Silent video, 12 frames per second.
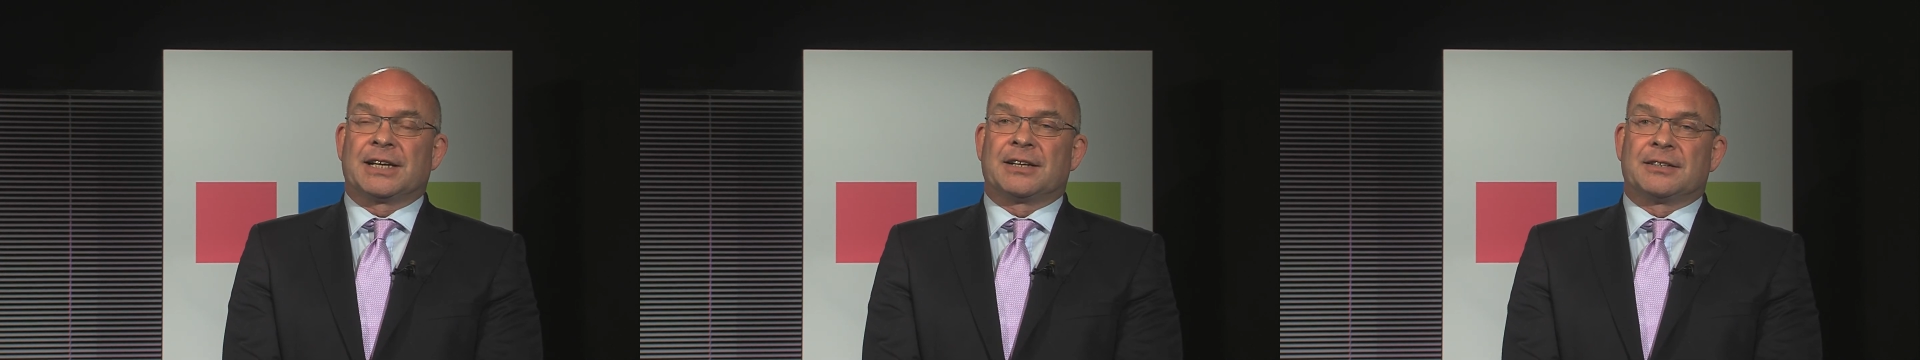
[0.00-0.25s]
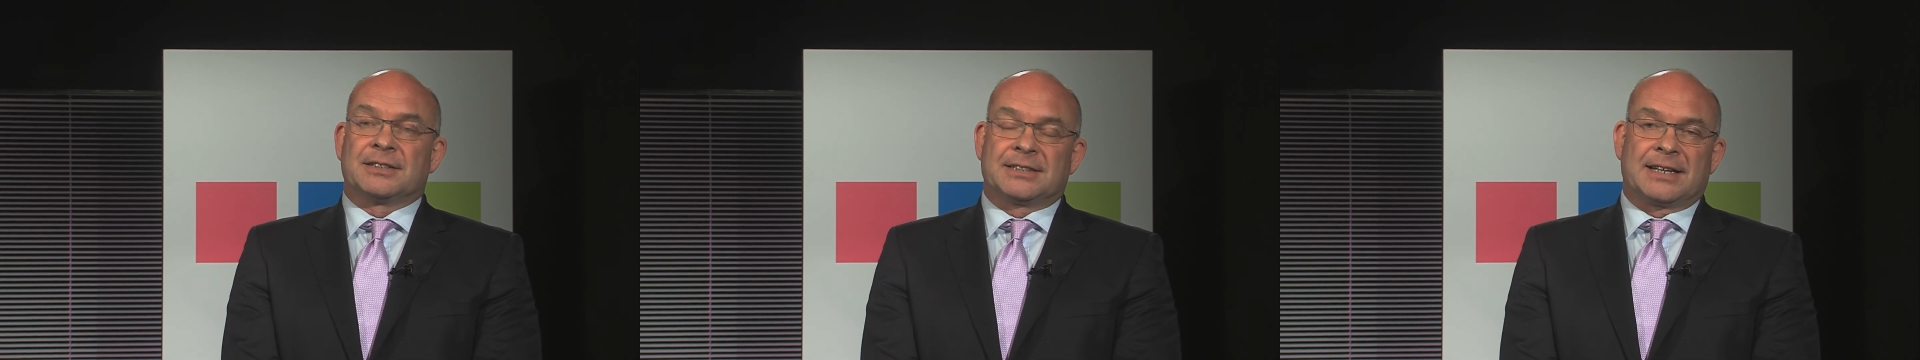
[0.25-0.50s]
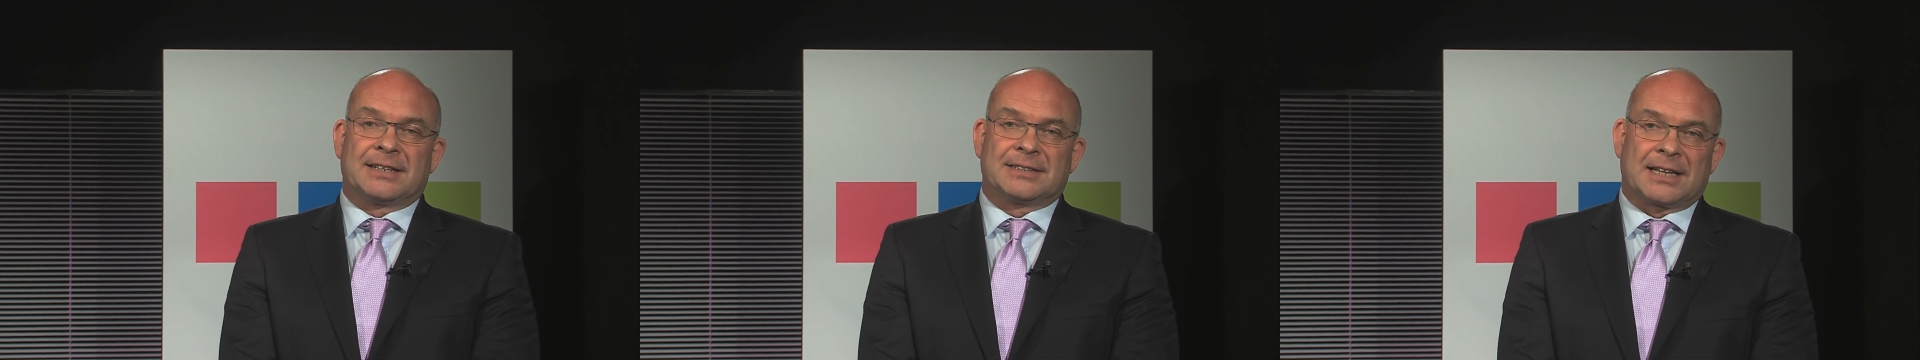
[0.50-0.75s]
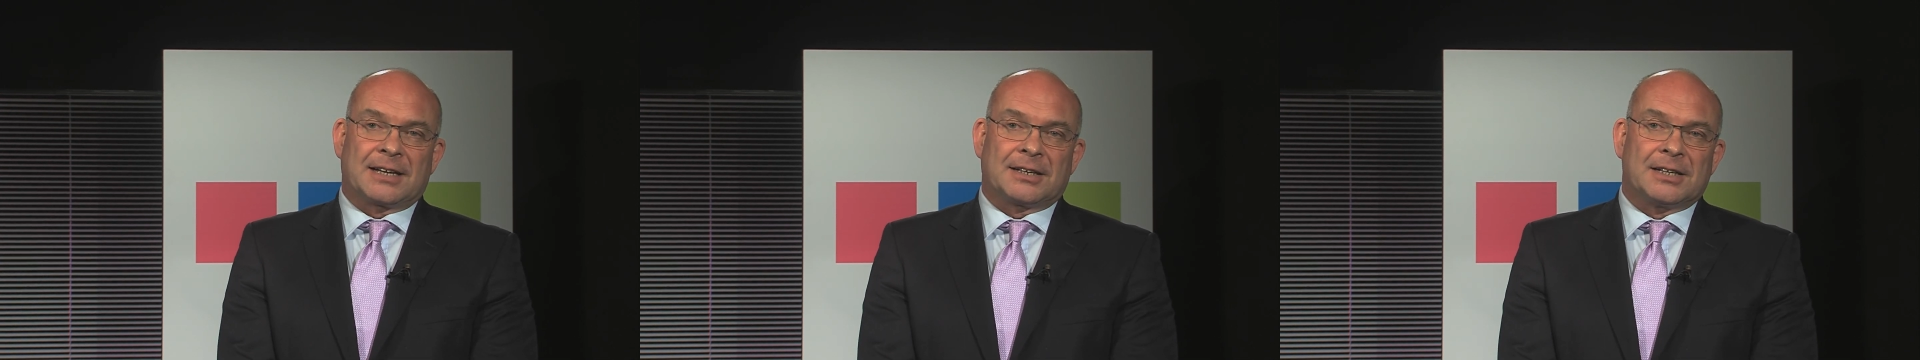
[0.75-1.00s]
and understand
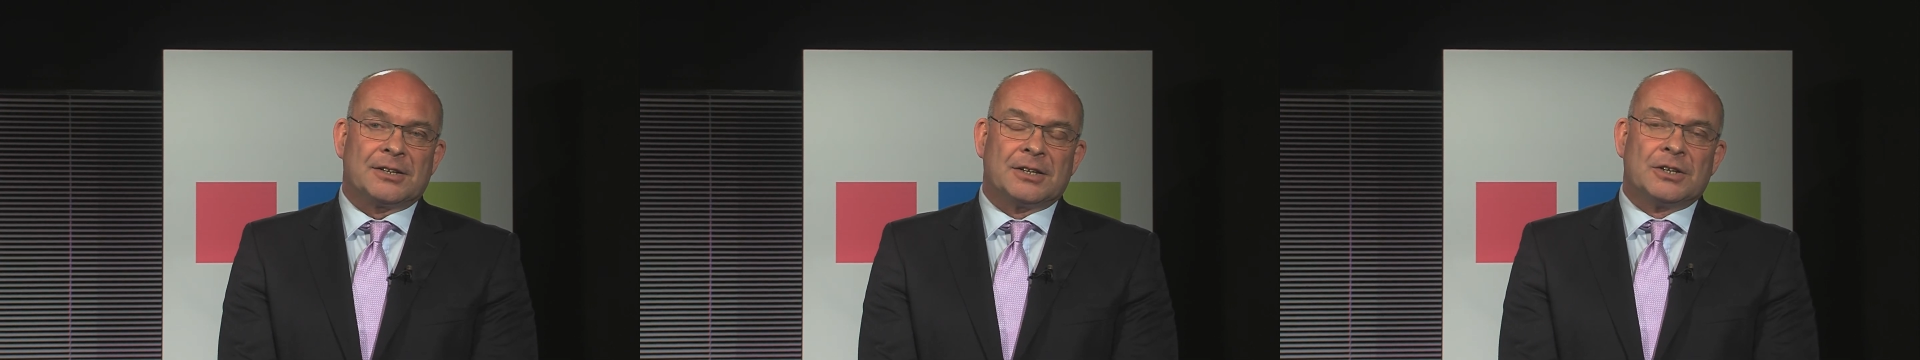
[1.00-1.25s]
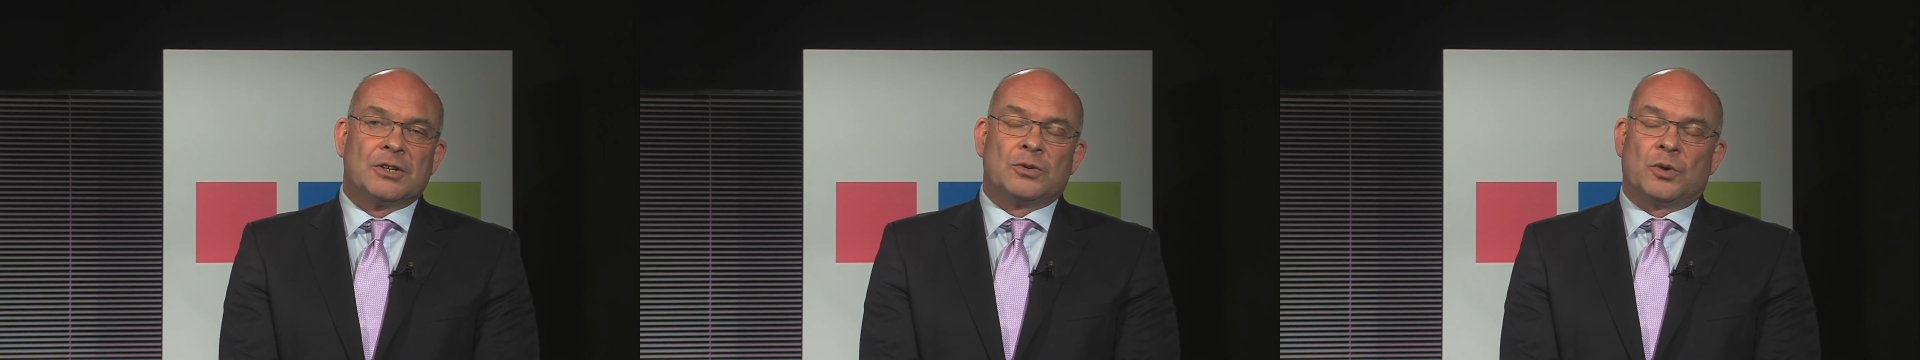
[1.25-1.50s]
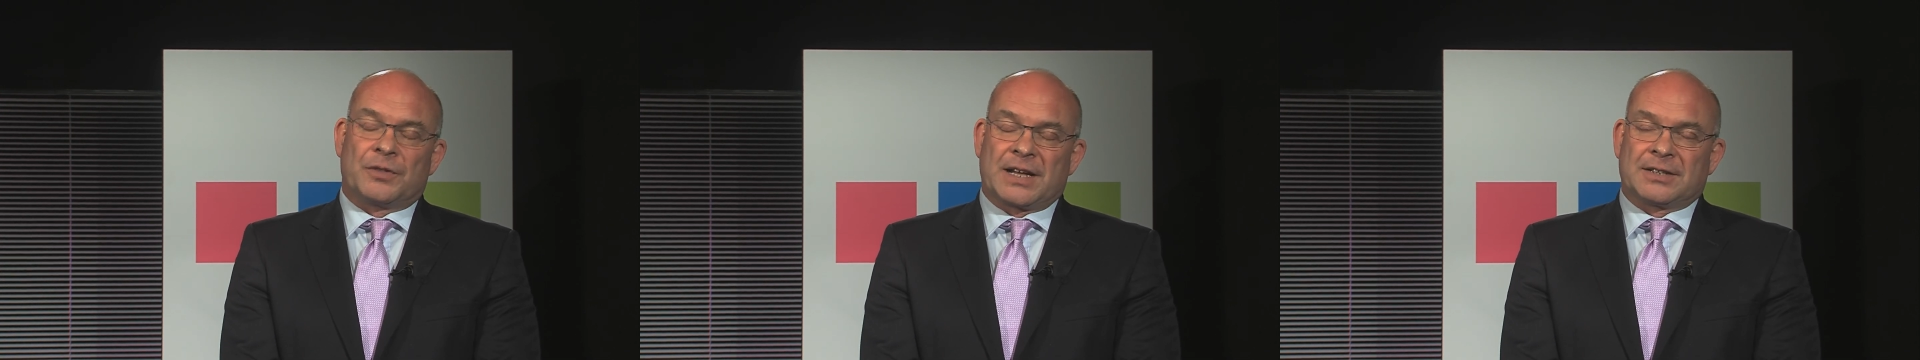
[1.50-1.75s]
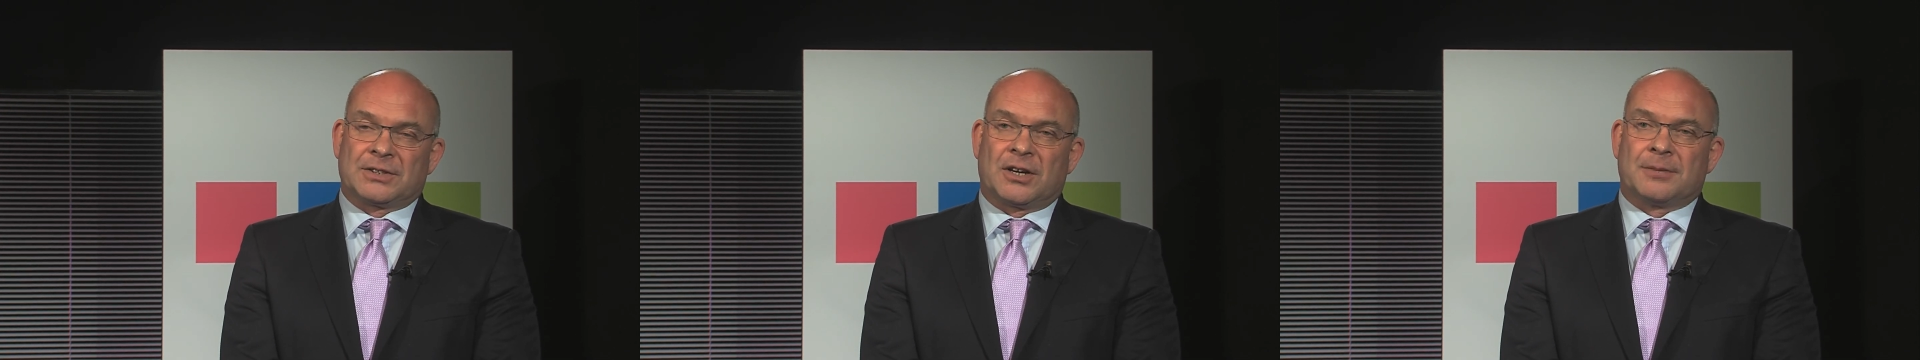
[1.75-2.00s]
exactly what
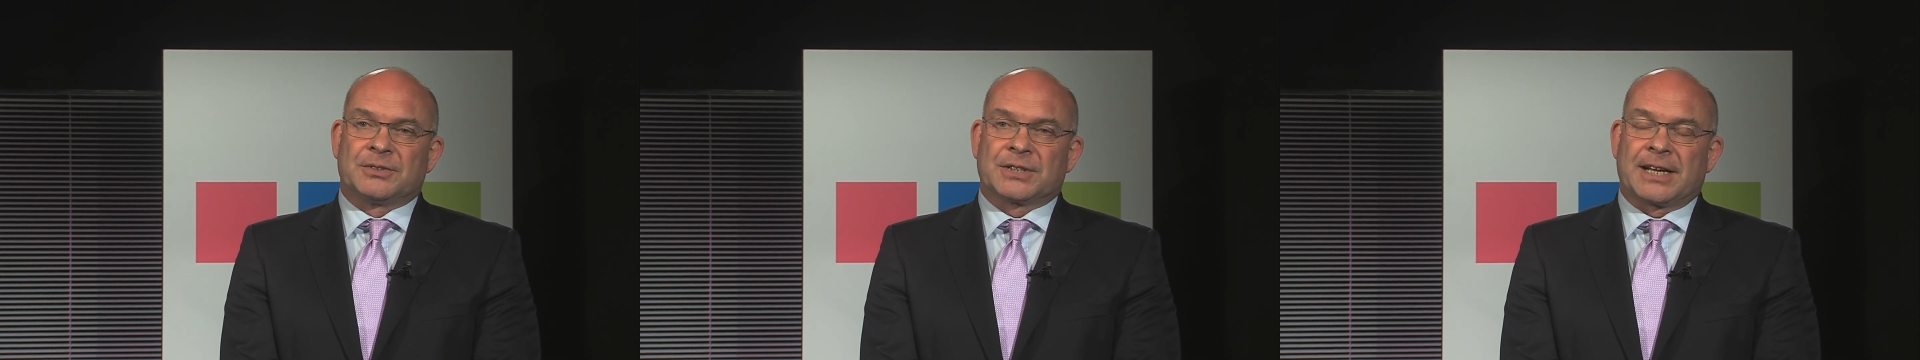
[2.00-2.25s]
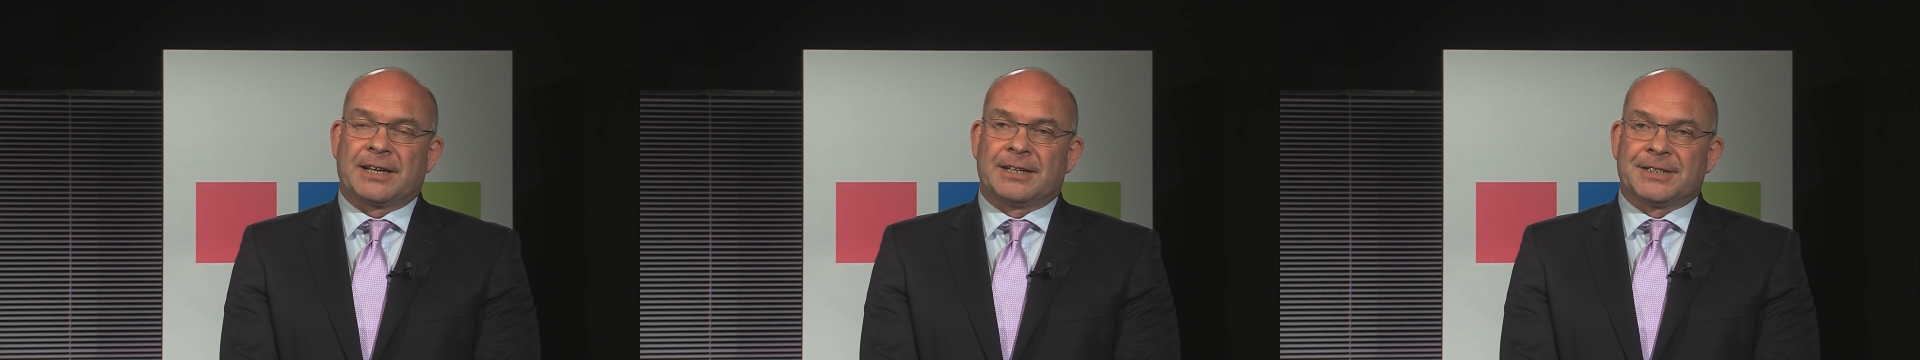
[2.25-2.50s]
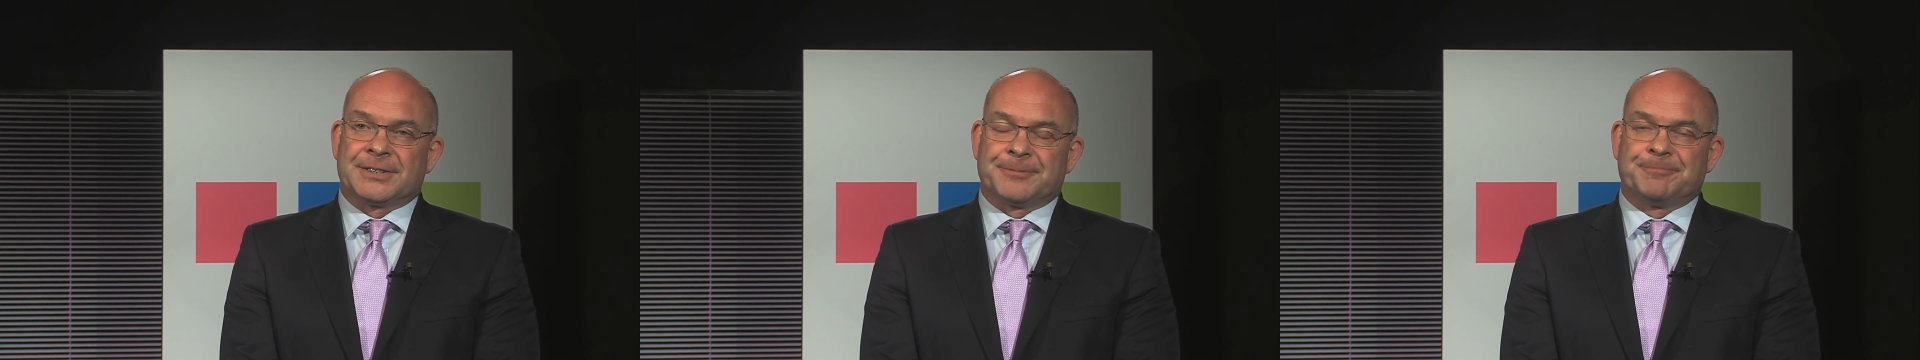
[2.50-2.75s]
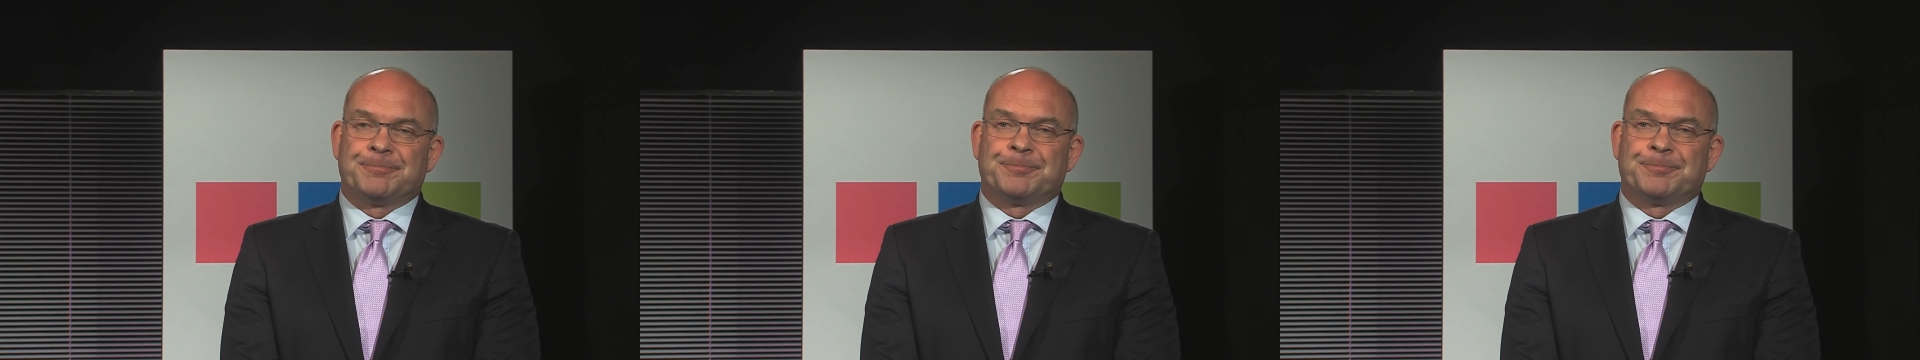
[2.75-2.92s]
that timescale is.